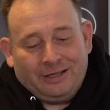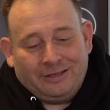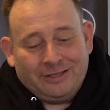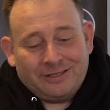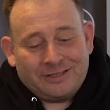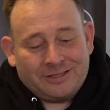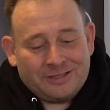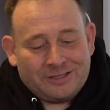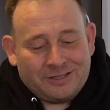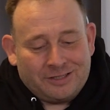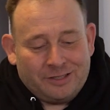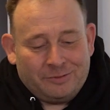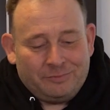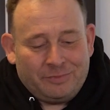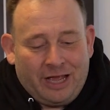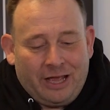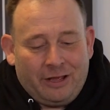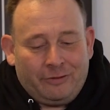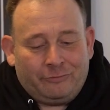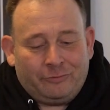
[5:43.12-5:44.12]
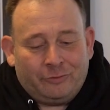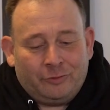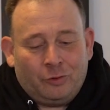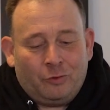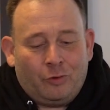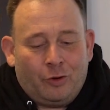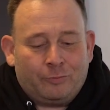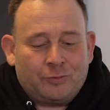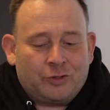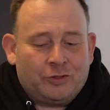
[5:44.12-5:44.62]
This system have
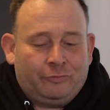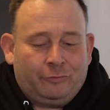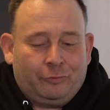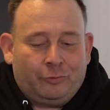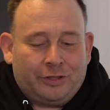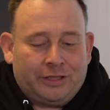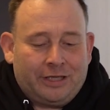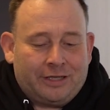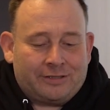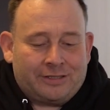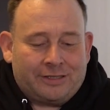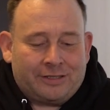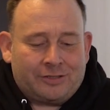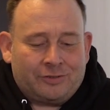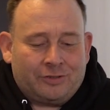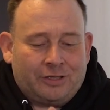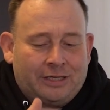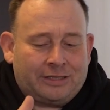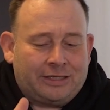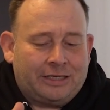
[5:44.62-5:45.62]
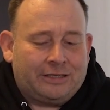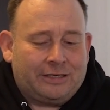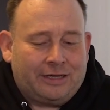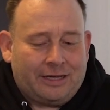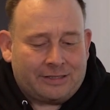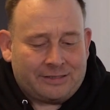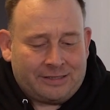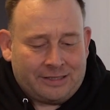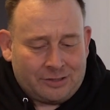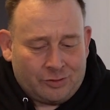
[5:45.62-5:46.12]
no option for the accessory. I think
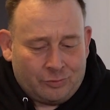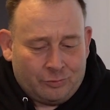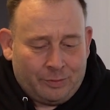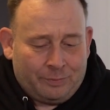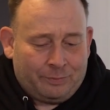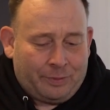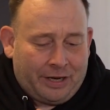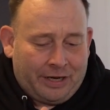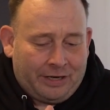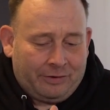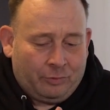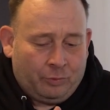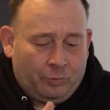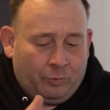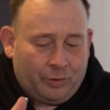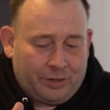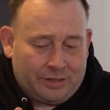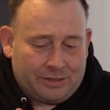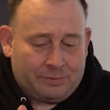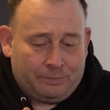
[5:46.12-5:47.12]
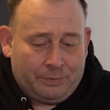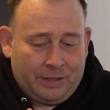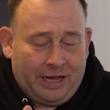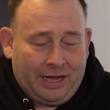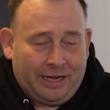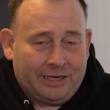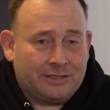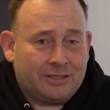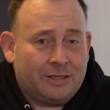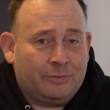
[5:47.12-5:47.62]
the accessory bay, what is
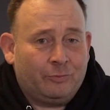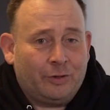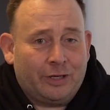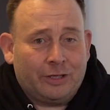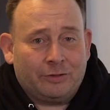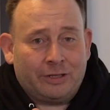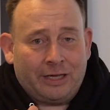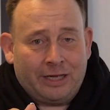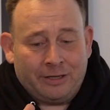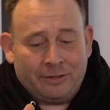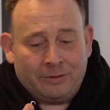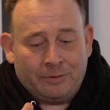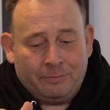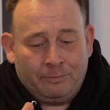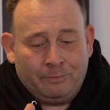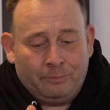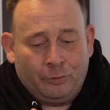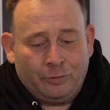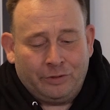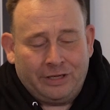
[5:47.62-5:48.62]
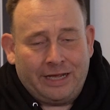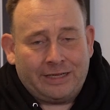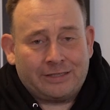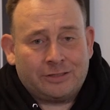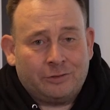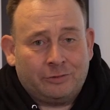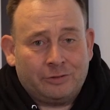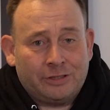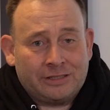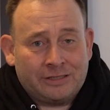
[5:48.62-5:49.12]
behind them, where you can put
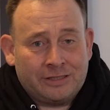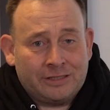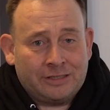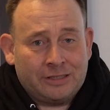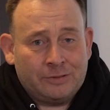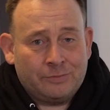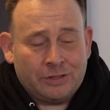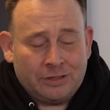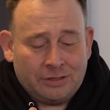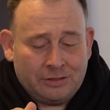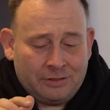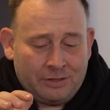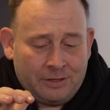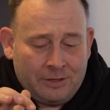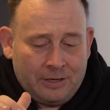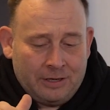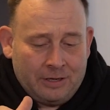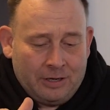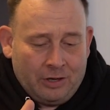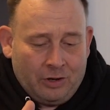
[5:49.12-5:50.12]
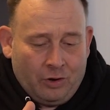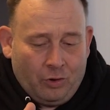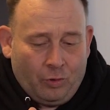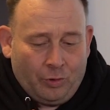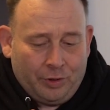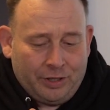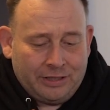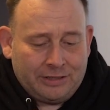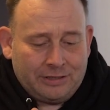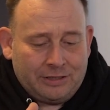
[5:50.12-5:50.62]
external systems
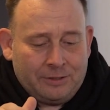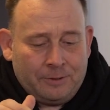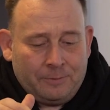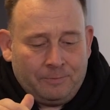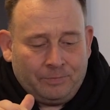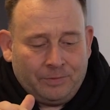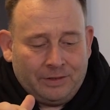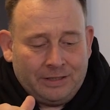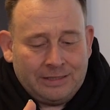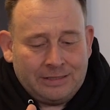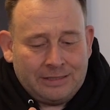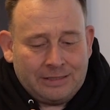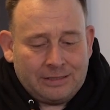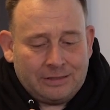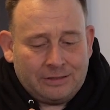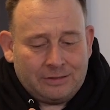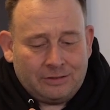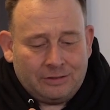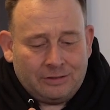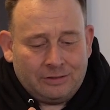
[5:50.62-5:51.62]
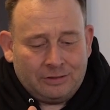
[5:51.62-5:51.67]
on it. This is